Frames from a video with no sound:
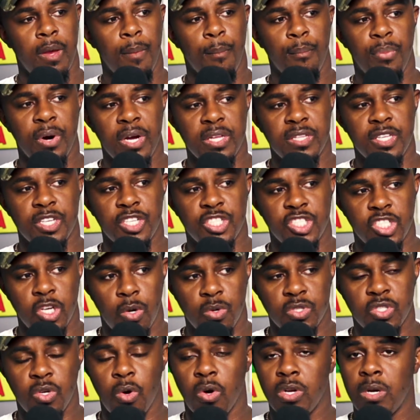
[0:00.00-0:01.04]
But this show
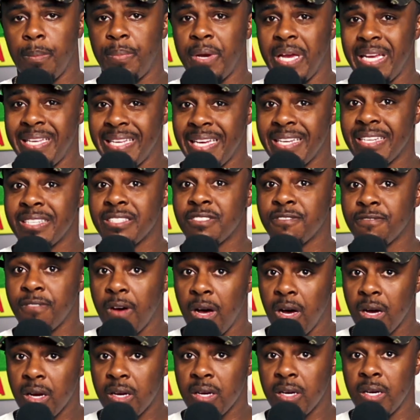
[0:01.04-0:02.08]
is called Opinionated as
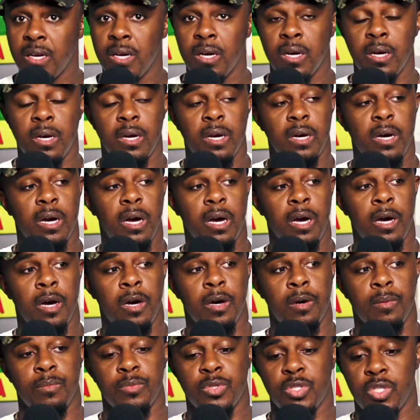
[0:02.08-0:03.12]
Fuck.
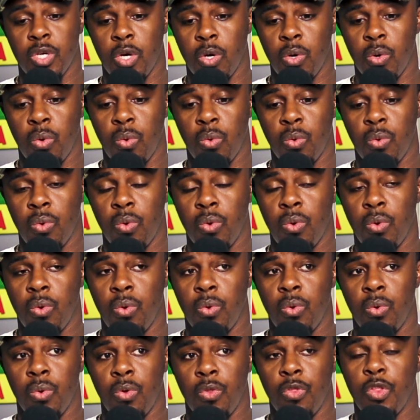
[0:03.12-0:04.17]
Um, so
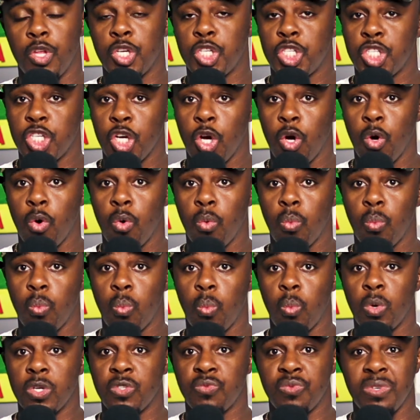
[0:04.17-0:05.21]
the show
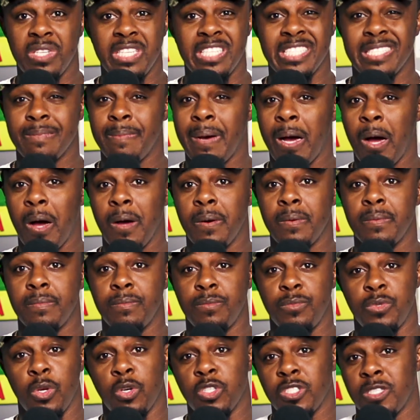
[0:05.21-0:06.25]
was really just about,
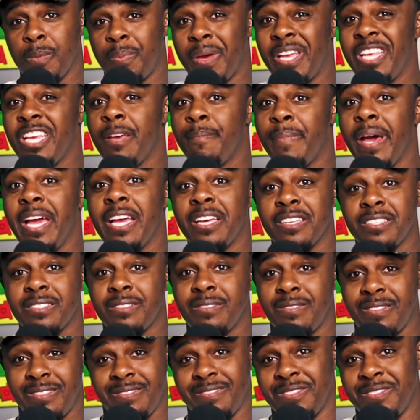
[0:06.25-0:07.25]
you know, it's opinion based.